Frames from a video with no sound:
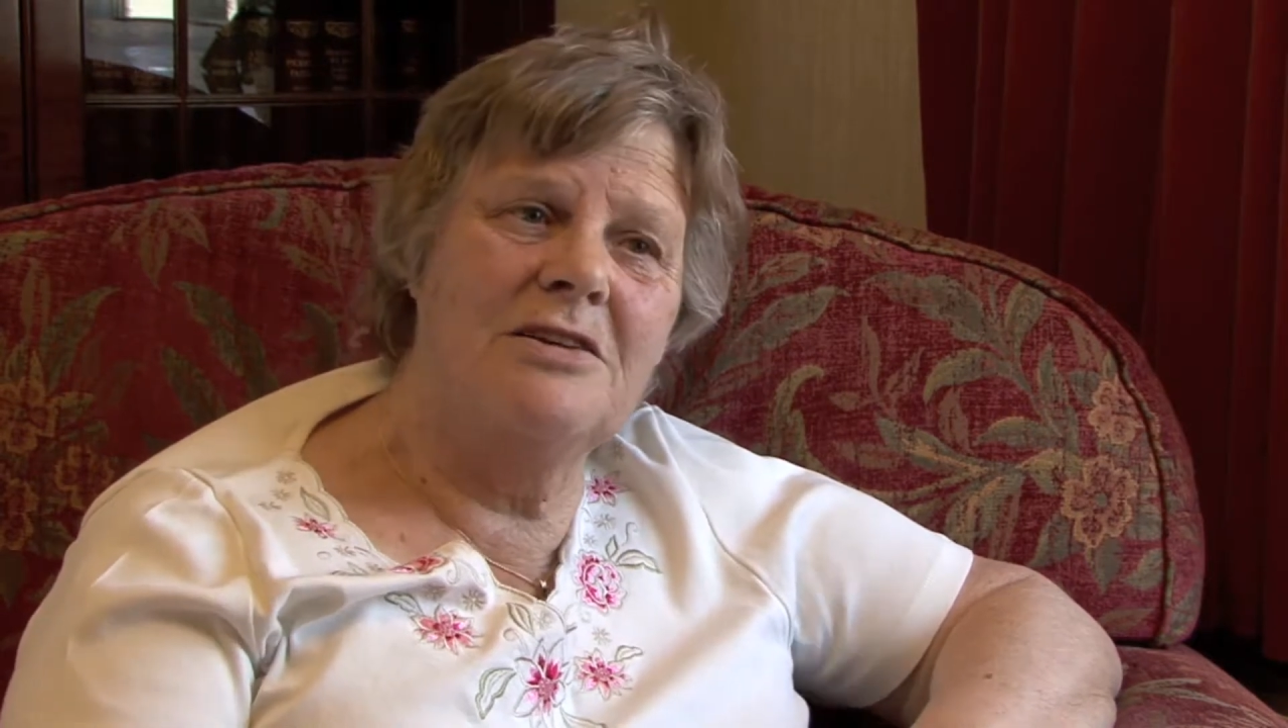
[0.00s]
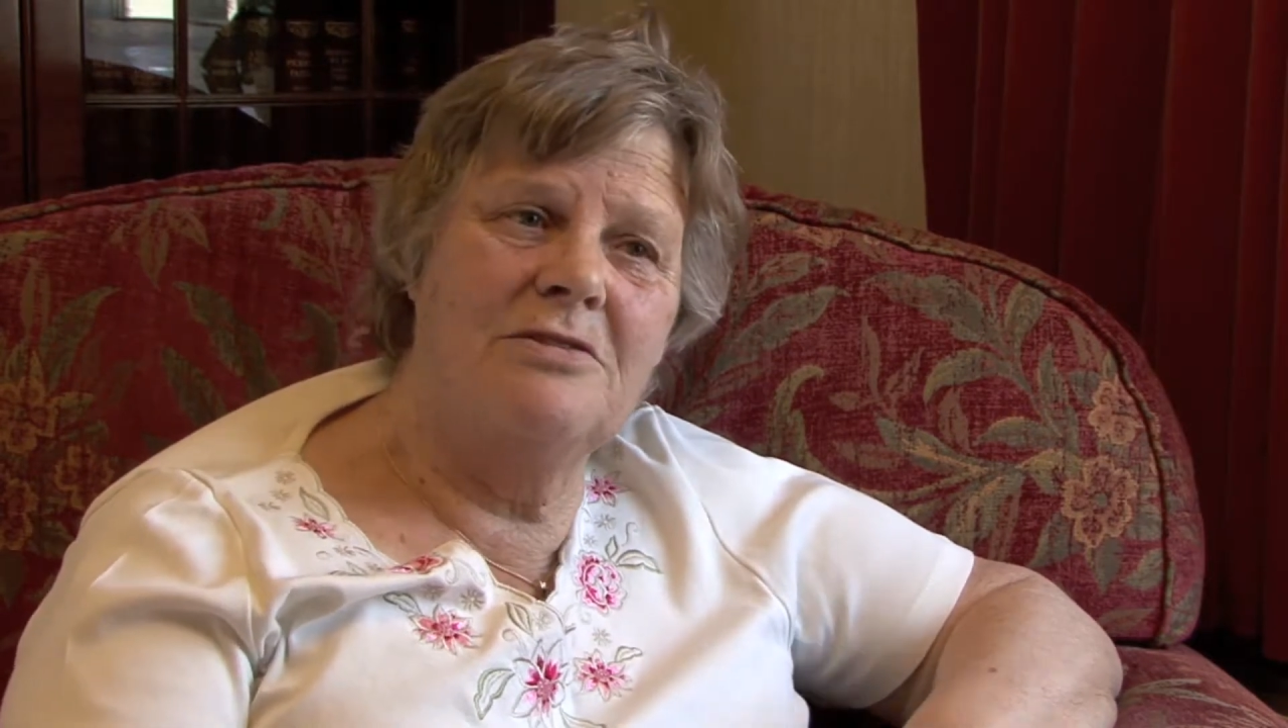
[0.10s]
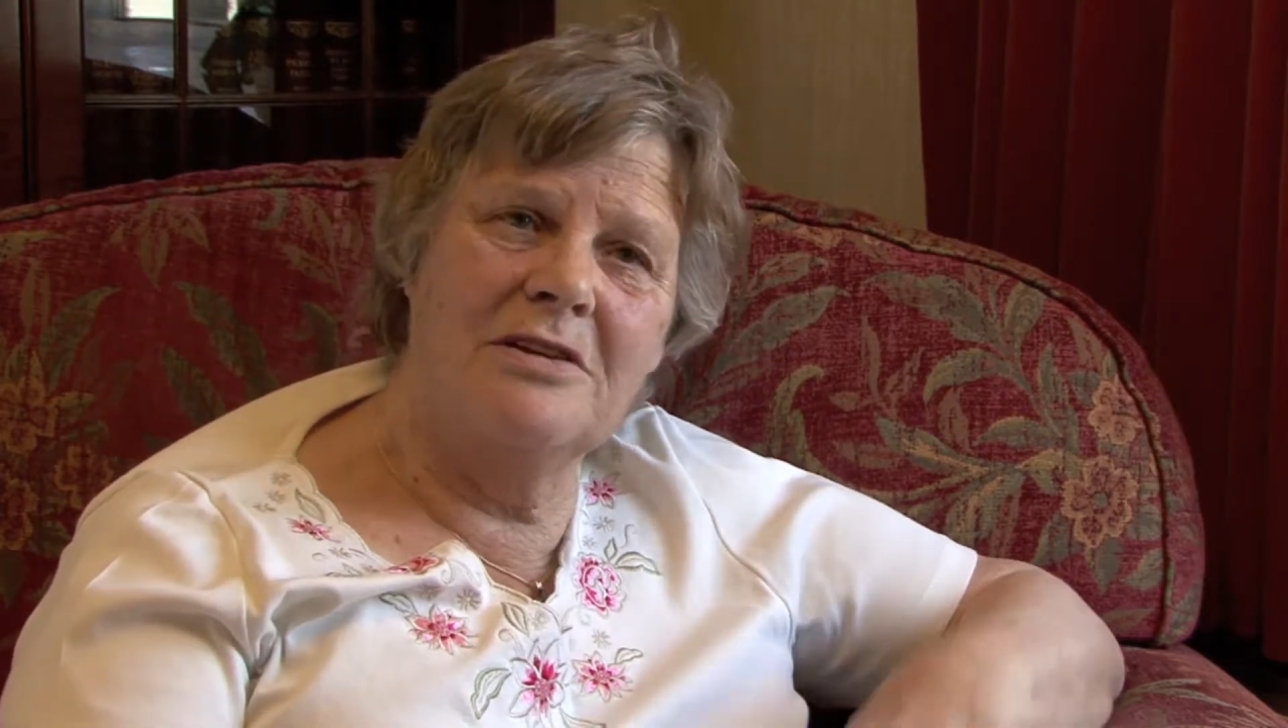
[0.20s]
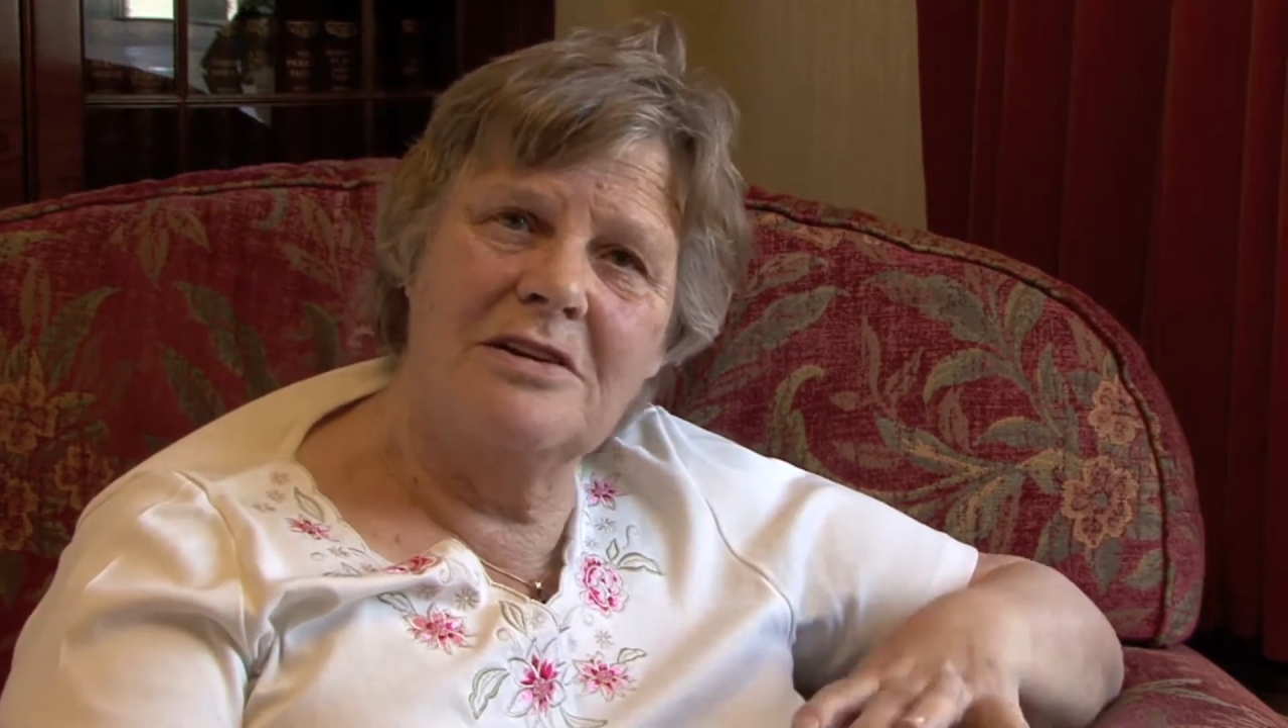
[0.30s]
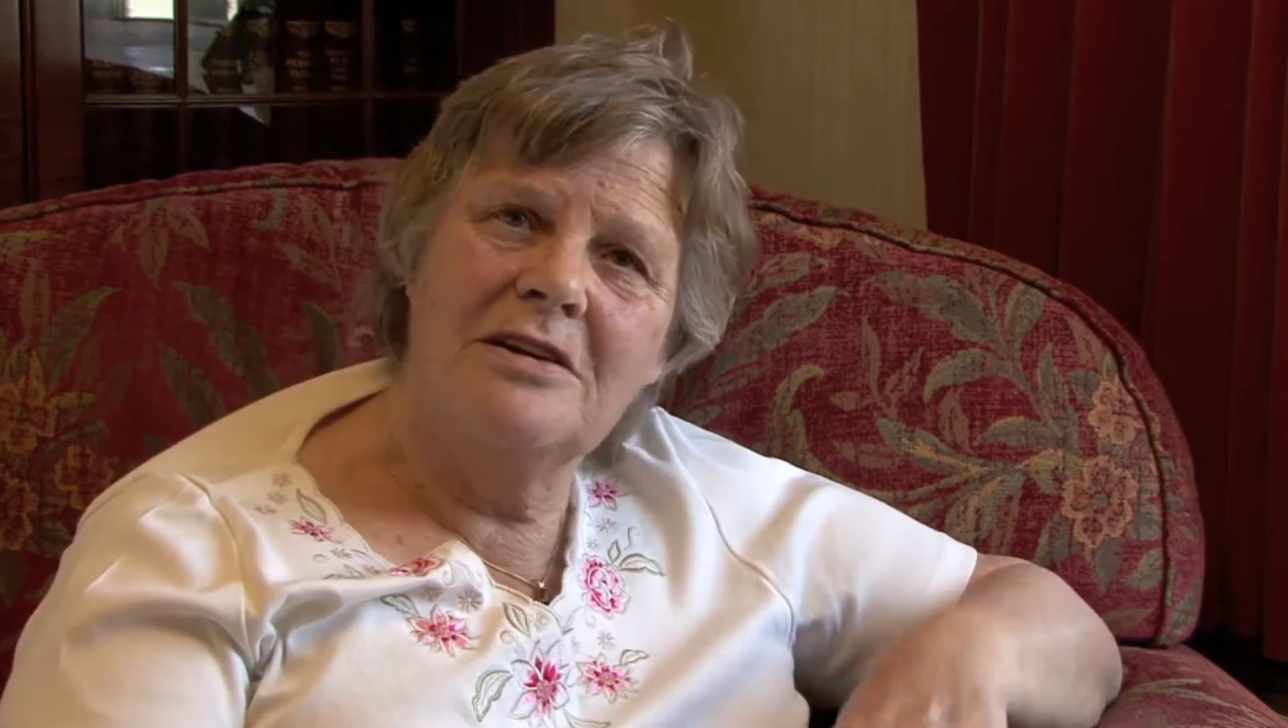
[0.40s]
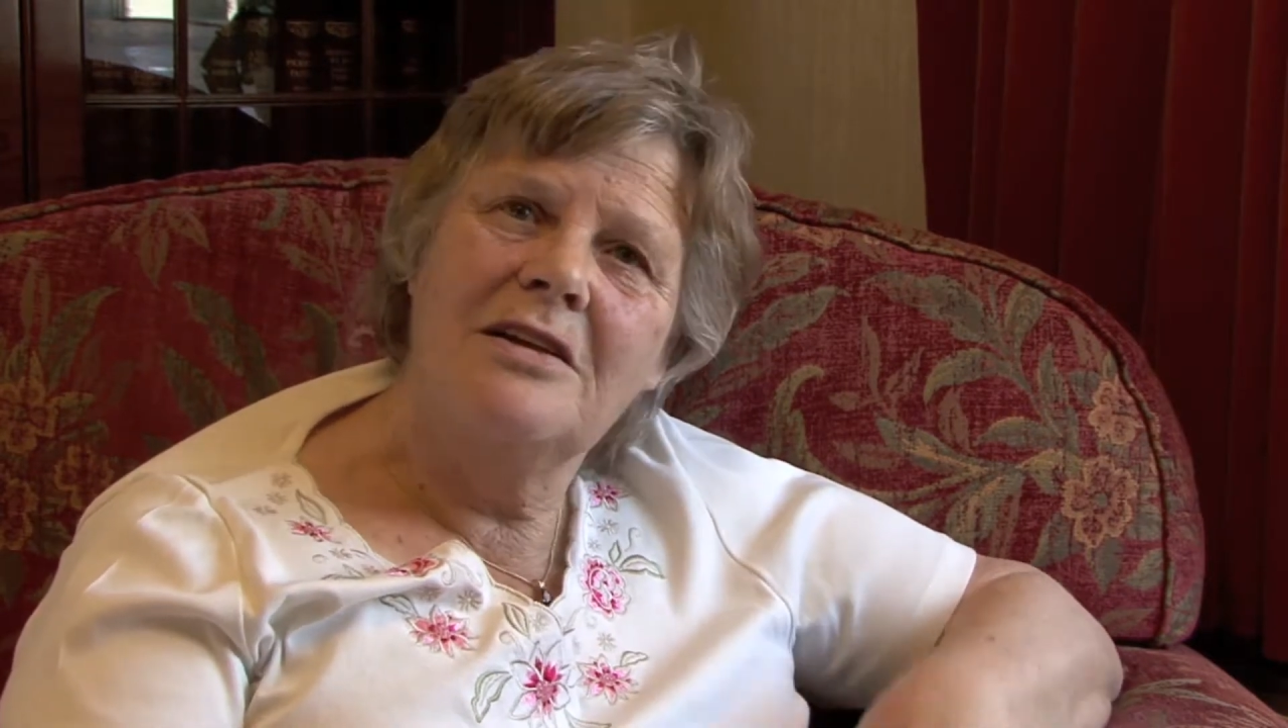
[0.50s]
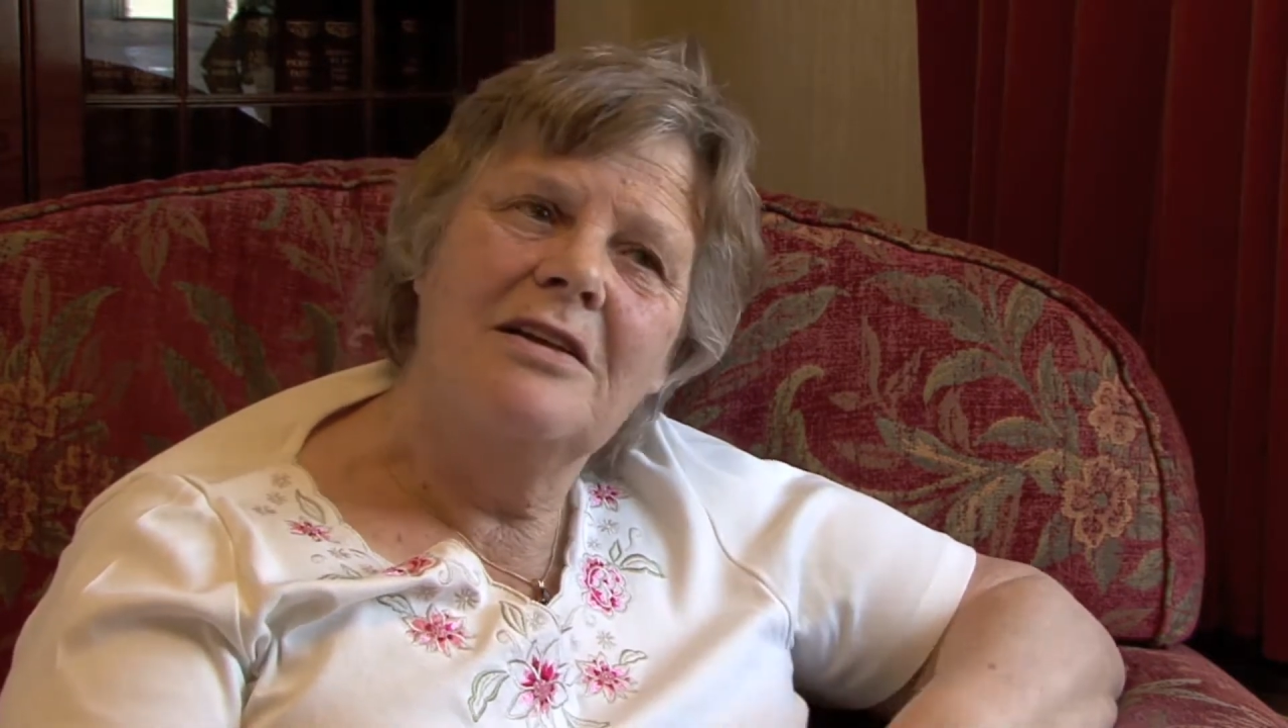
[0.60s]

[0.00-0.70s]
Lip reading: so that